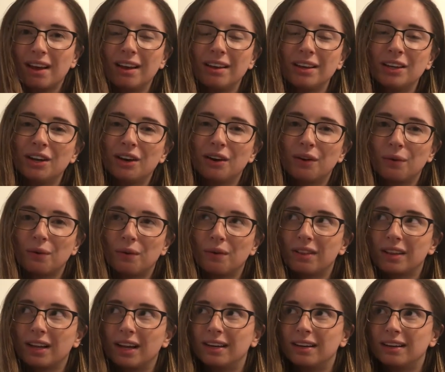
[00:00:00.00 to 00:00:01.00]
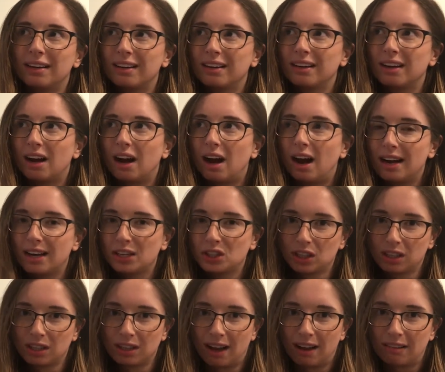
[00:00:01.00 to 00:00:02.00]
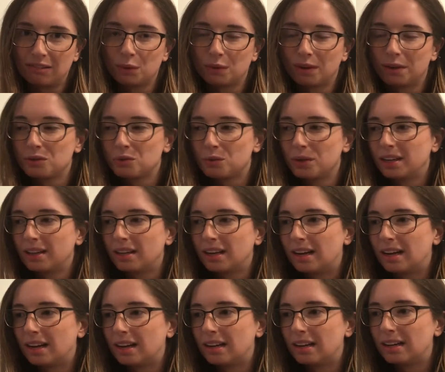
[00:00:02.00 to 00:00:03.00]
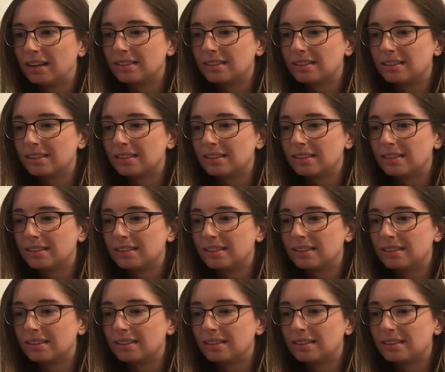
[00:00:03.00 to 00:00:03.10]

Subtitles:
You know, like, I actually laughed when I was reading that.